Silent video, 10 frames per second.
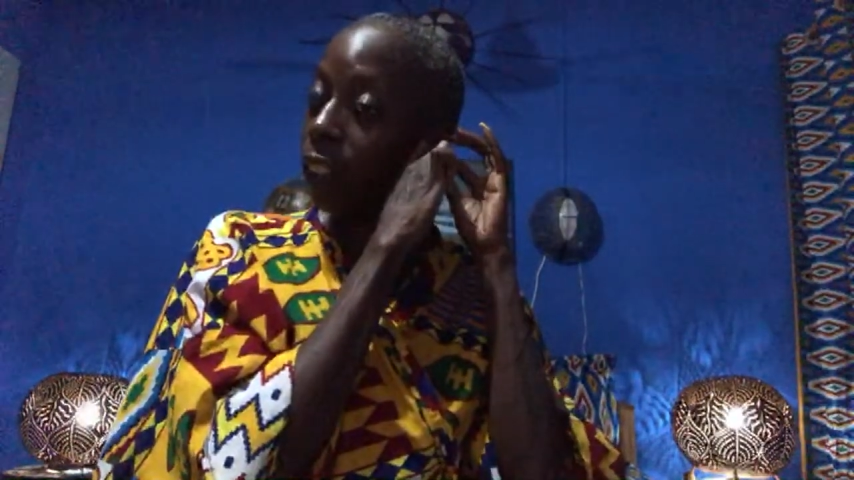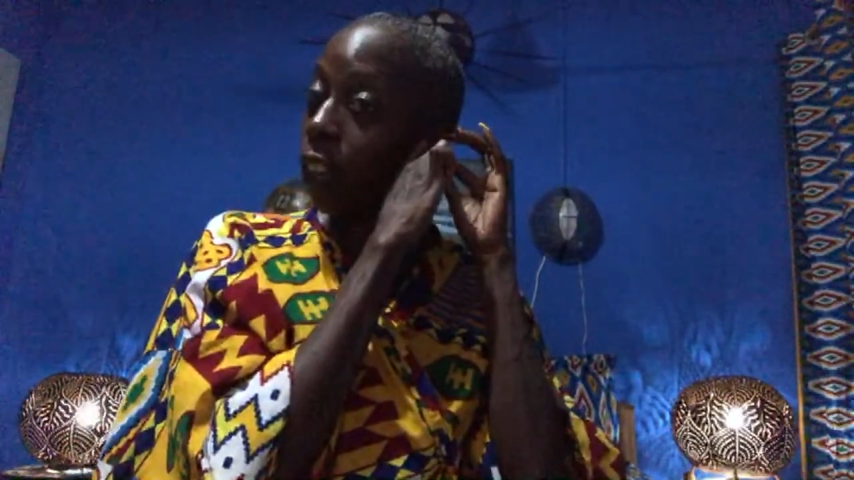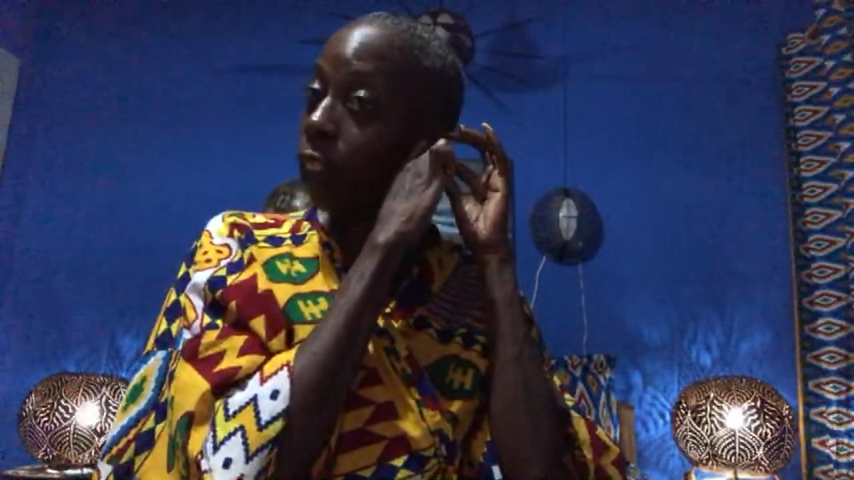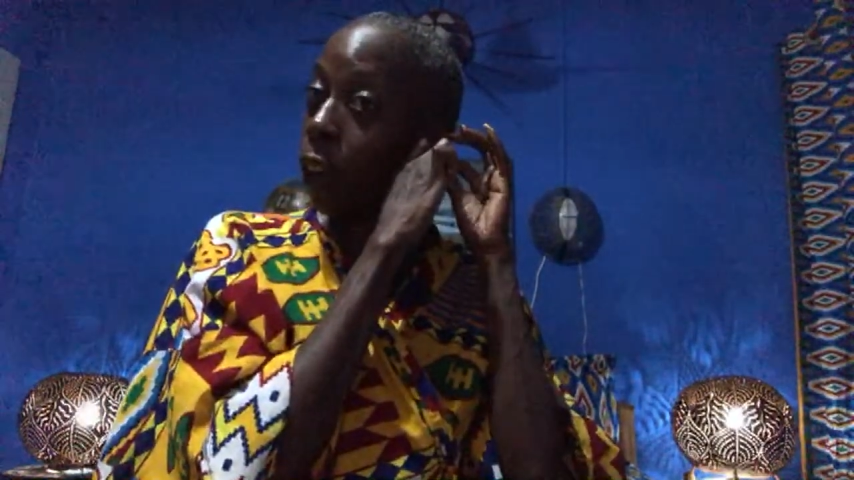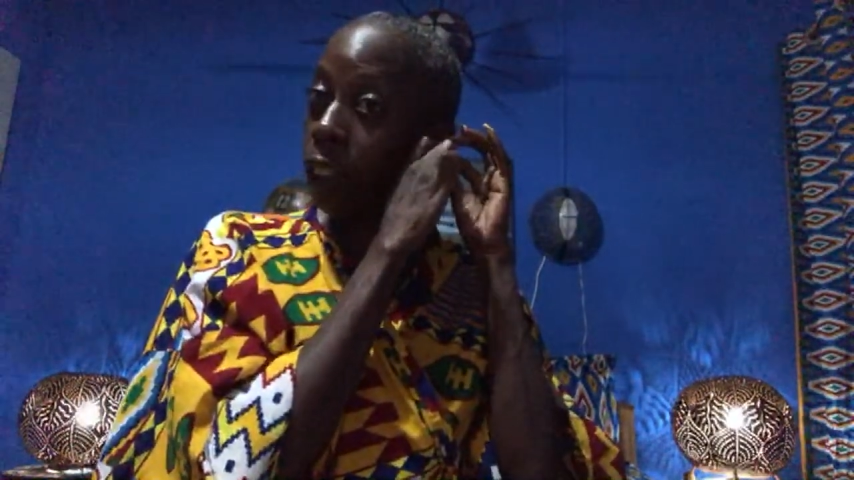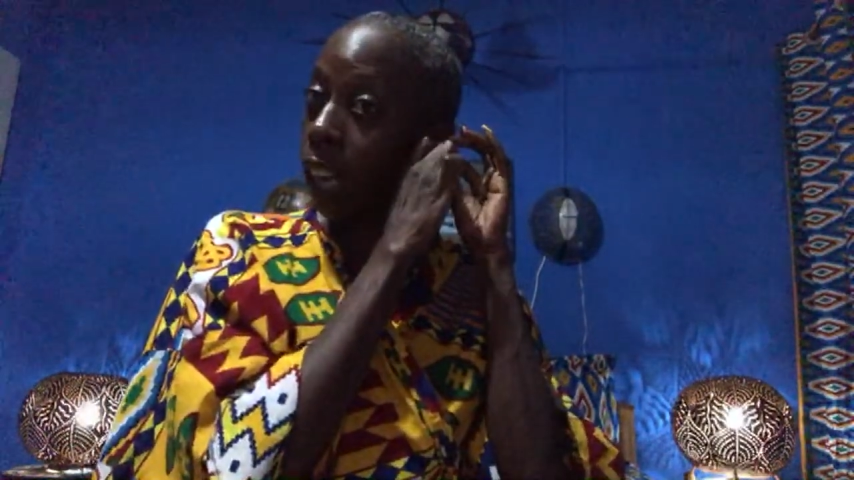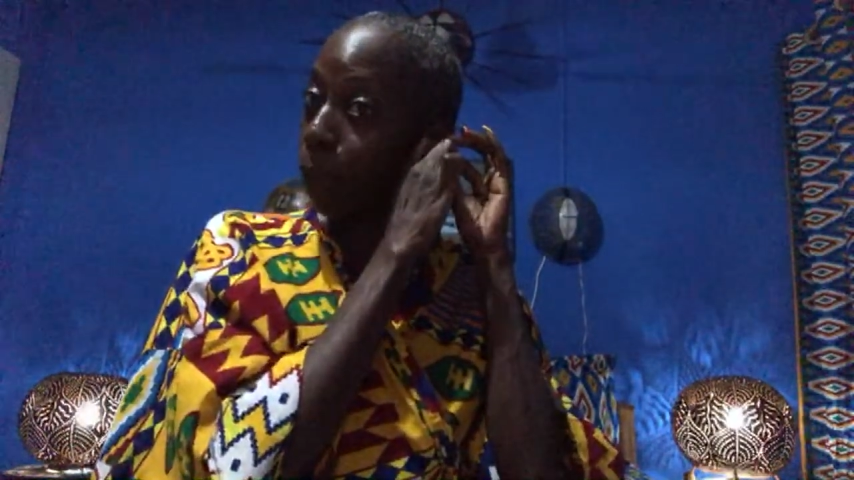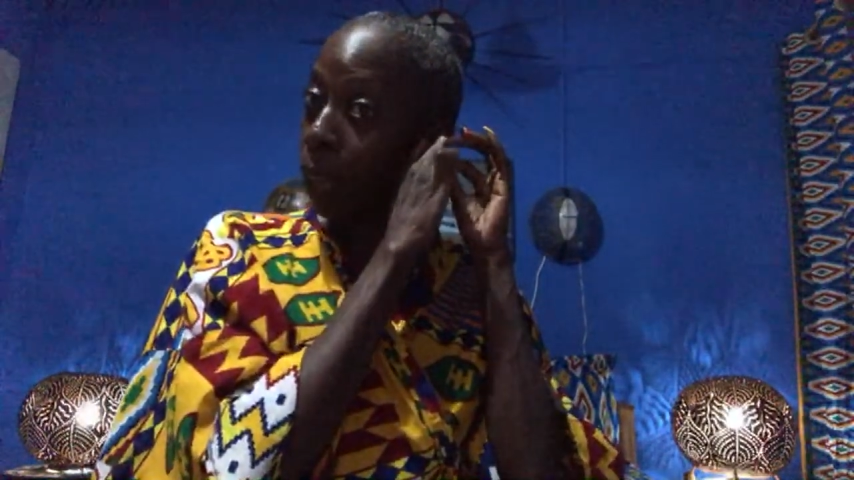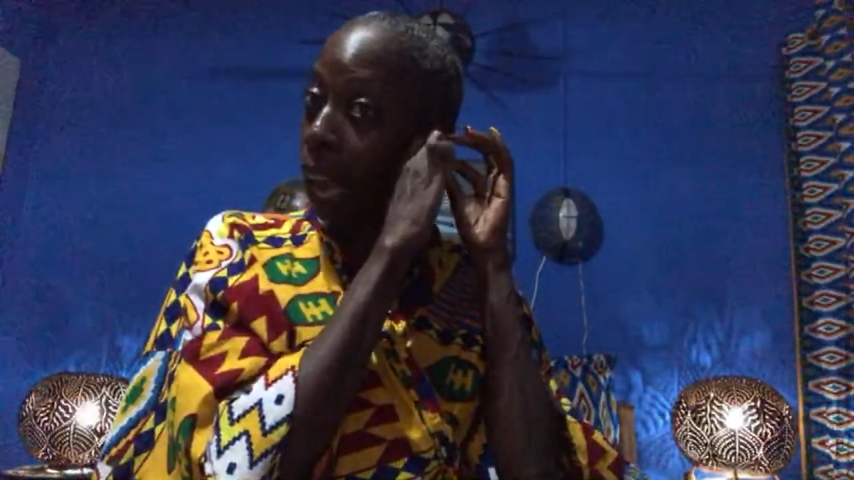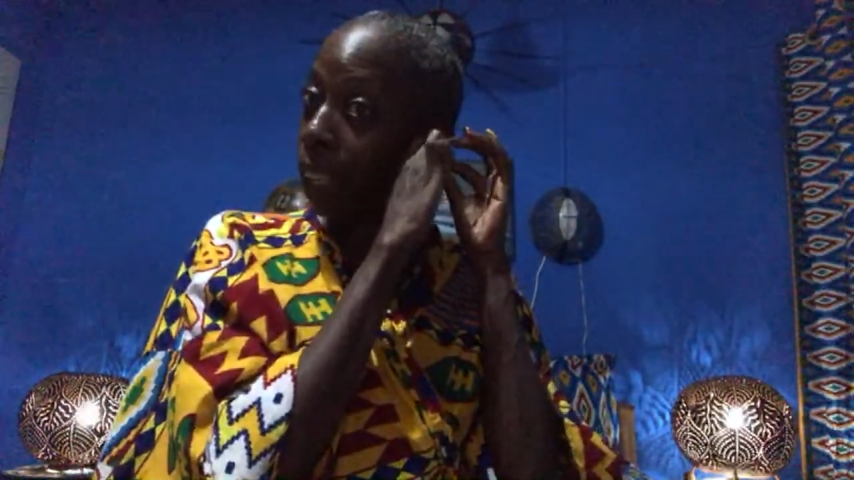you'll know that
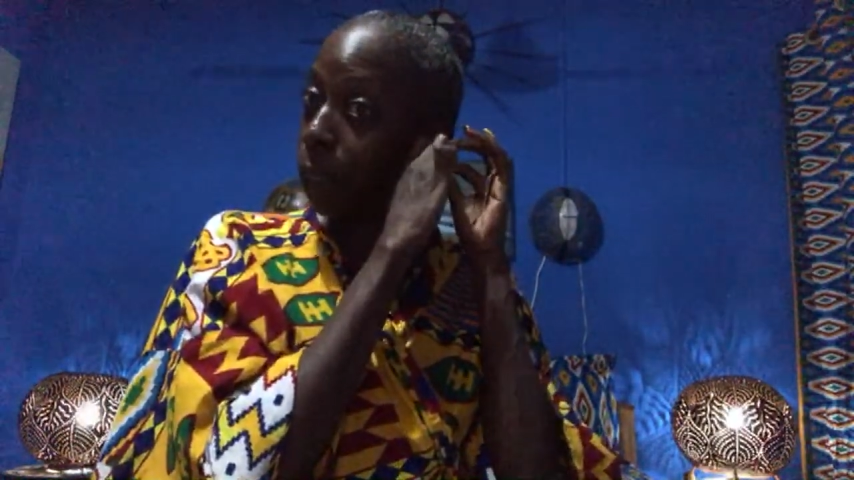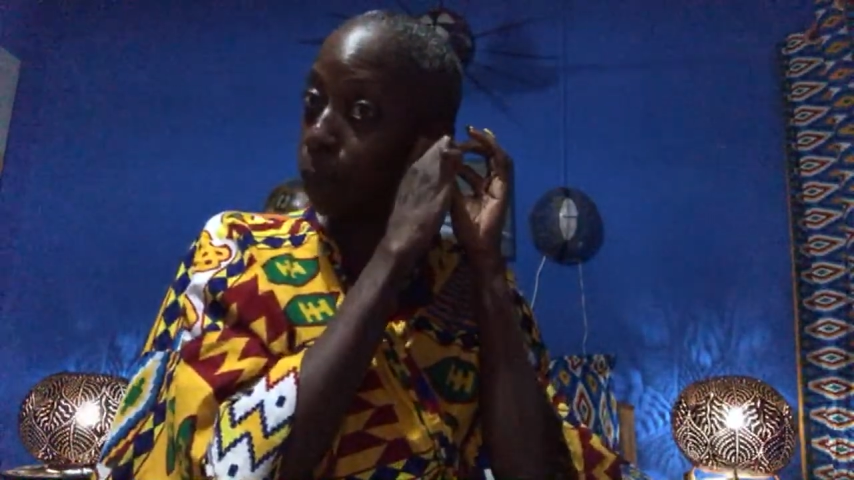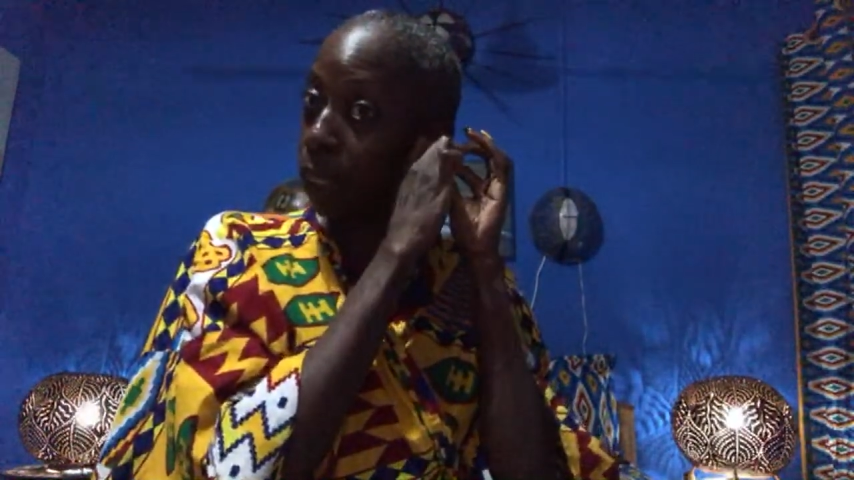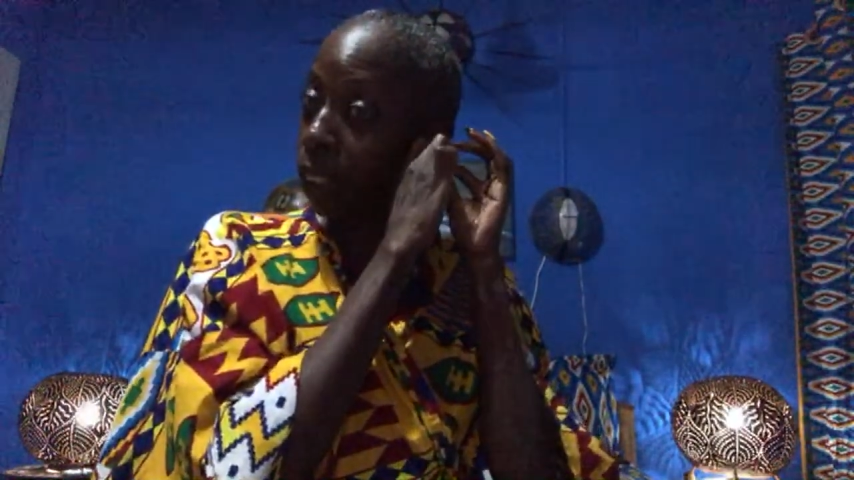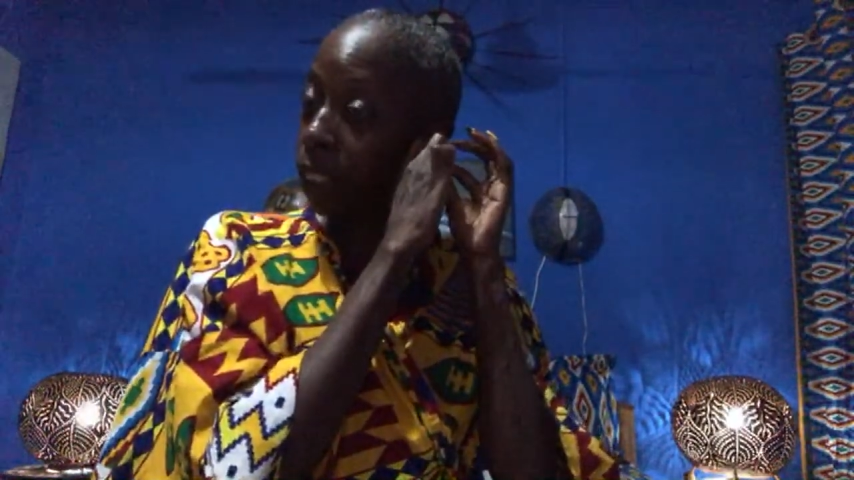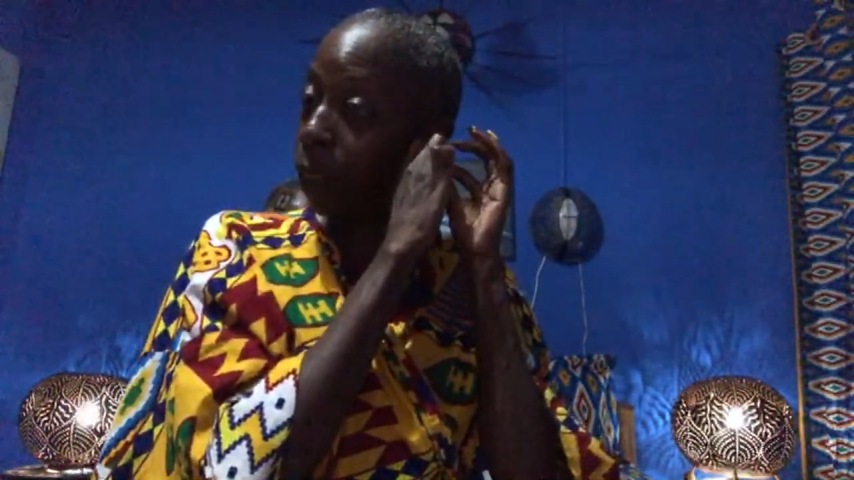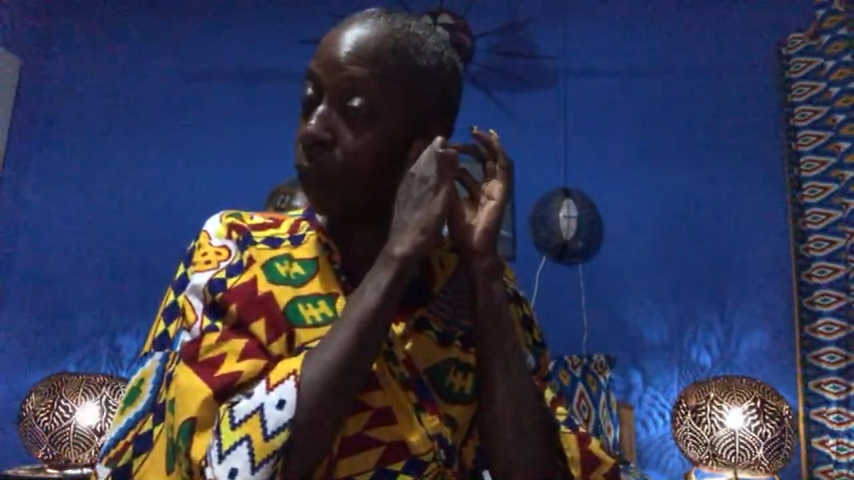I'm not in the business of